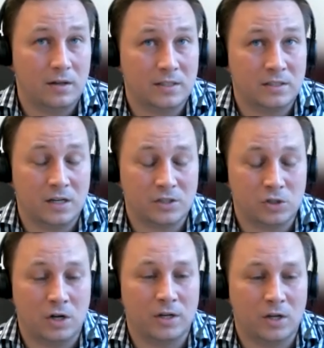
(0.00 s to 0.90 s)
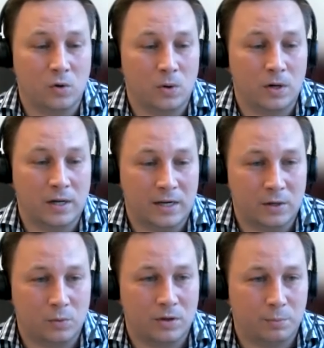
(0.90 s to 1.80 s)
it's not strongly
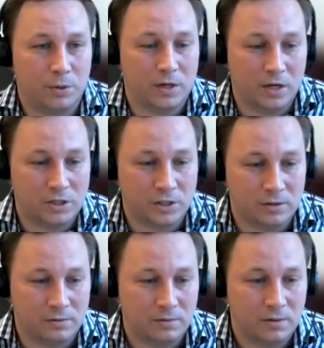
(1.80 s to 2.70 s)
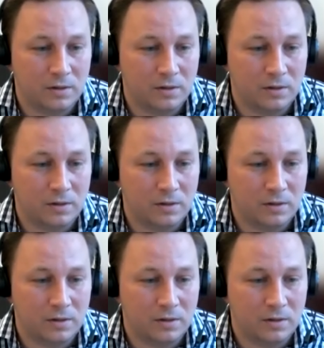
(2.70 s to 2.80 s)
correlated with production